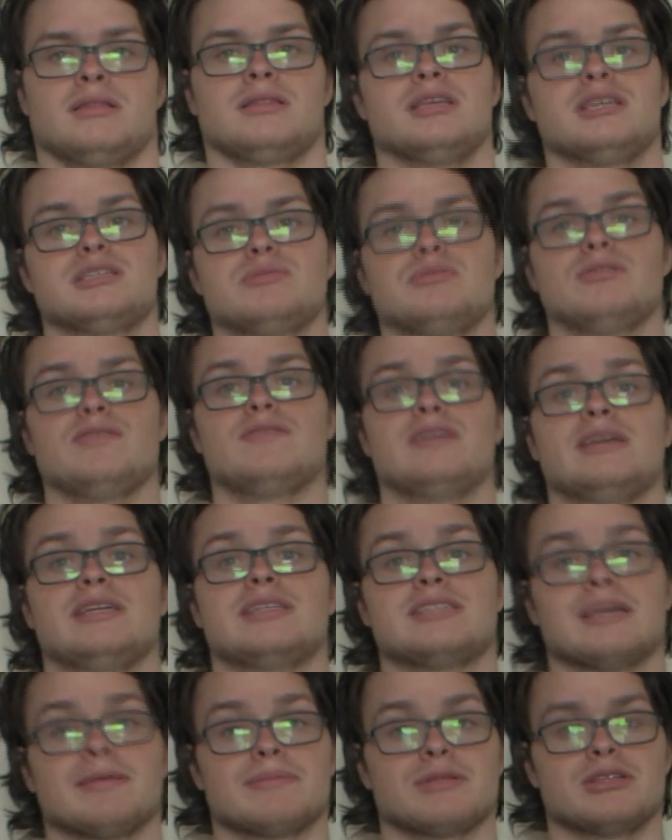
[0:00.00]
This movie
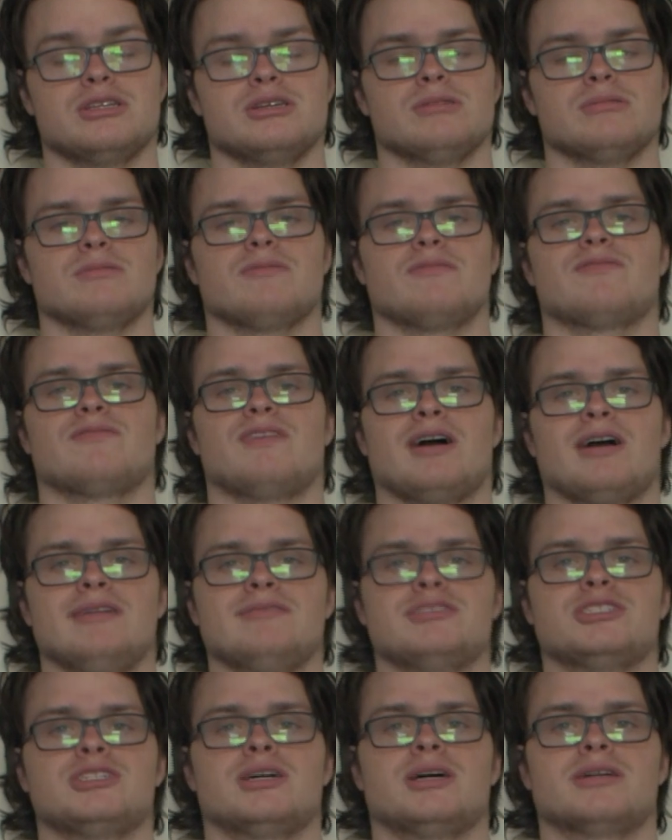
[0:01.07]
is able to do
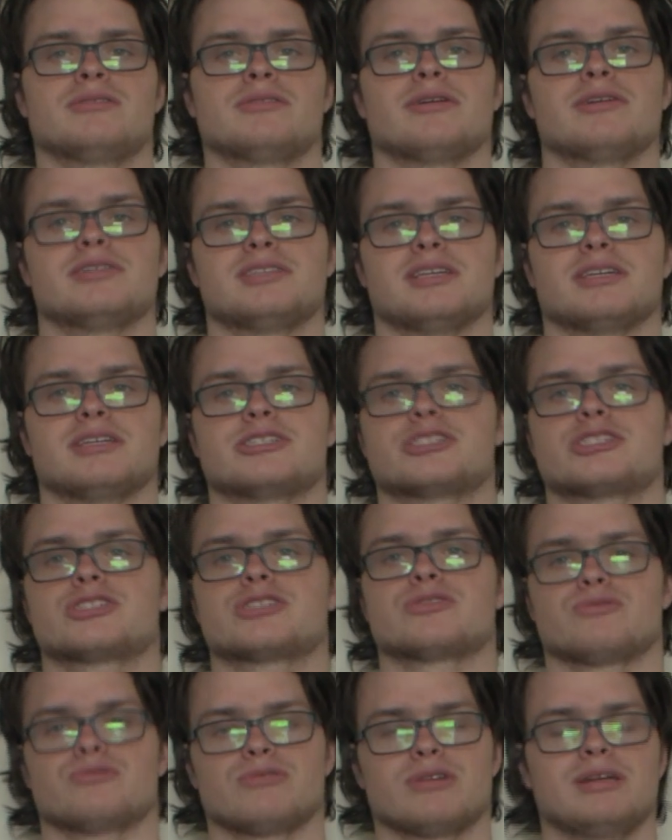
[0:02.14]
5 genres
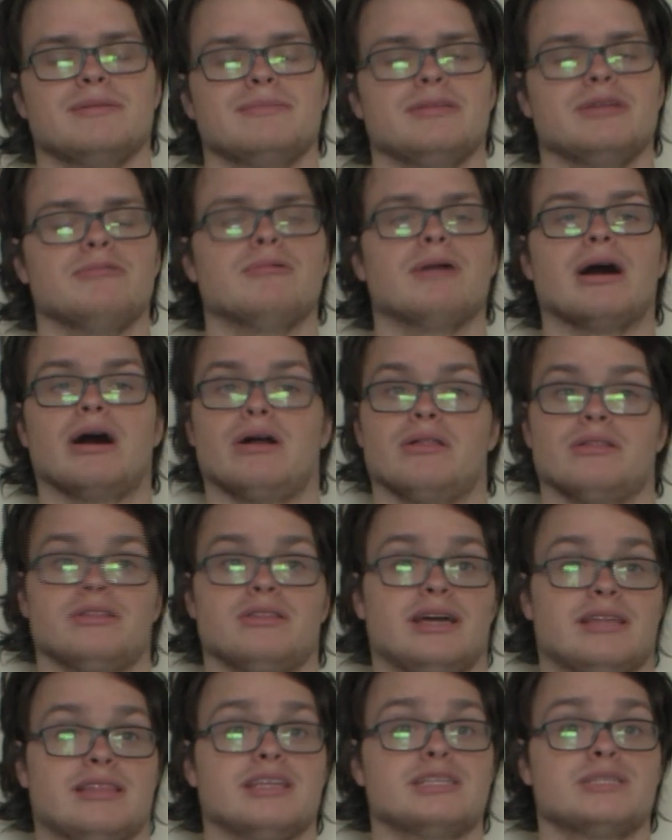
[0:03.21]
extremely well.
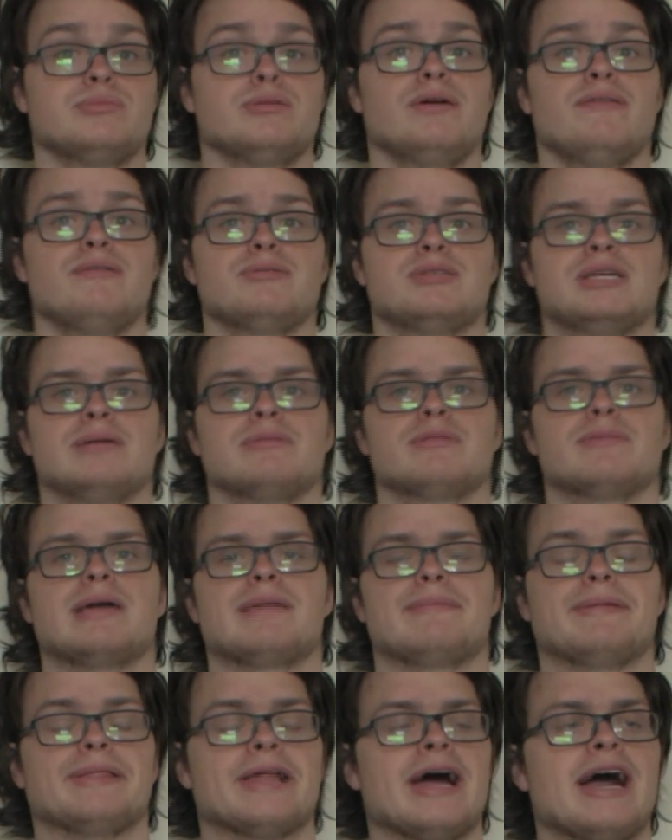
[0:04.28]
Like, this movie was able to
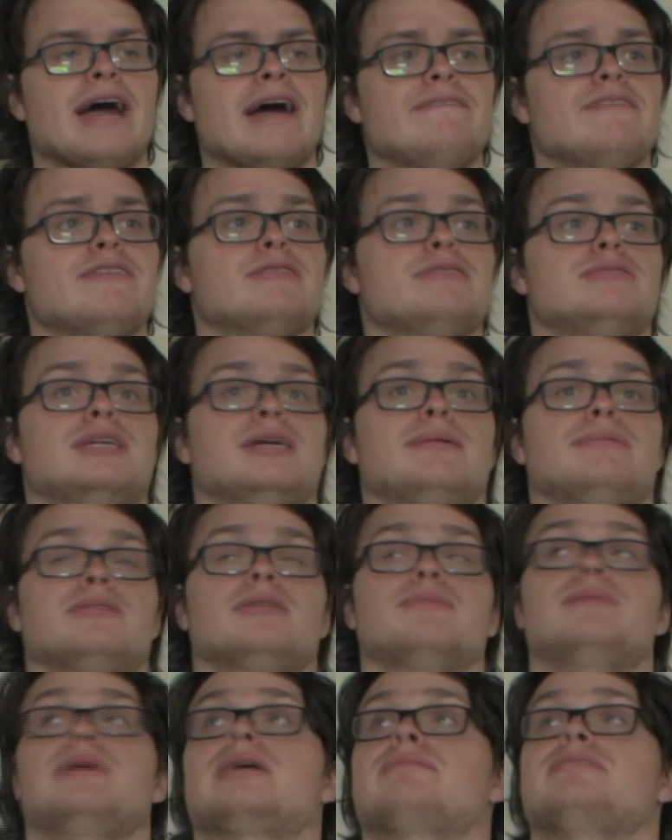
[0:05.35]
make me laugh, it was able
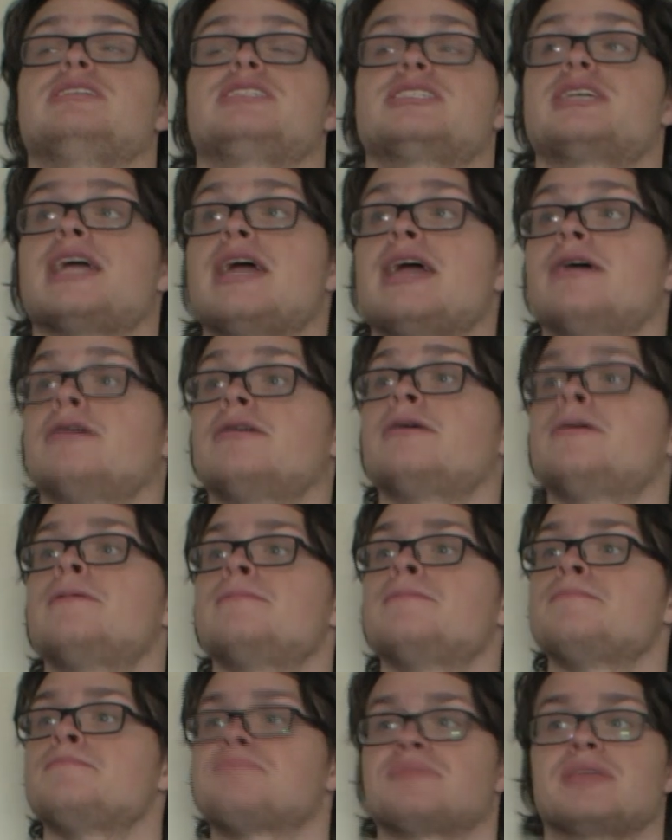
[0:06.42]
to make me scared,
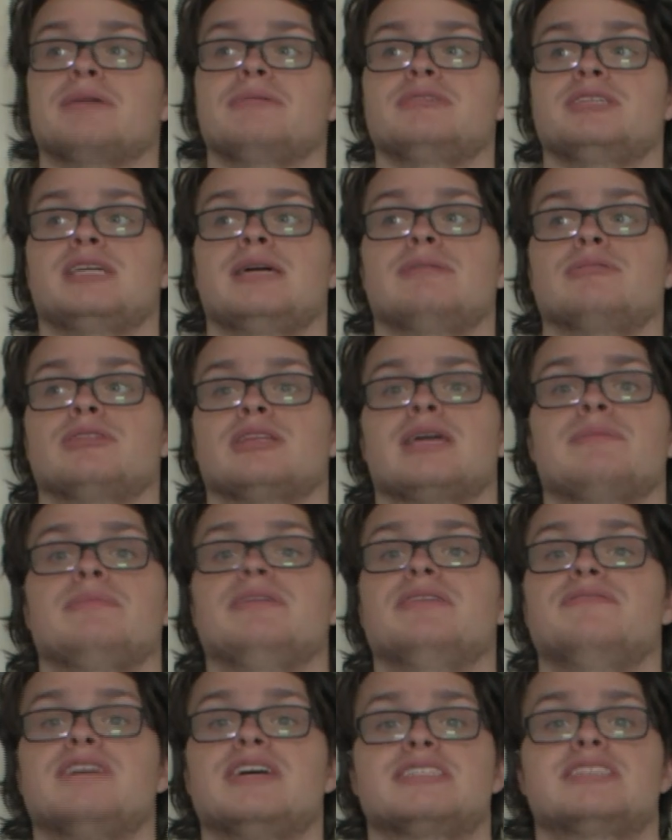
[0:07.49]
it was able to get me
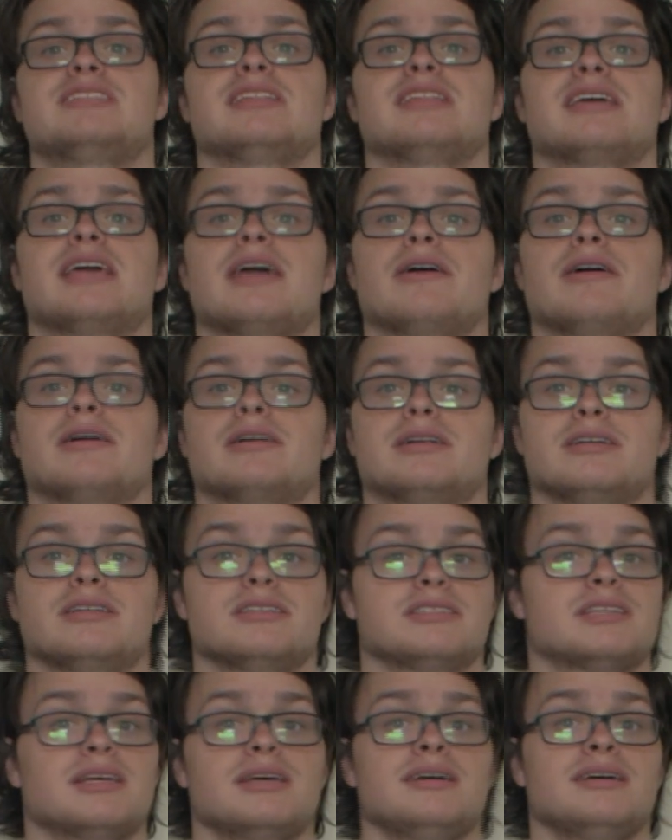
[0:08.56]
invested in the characters.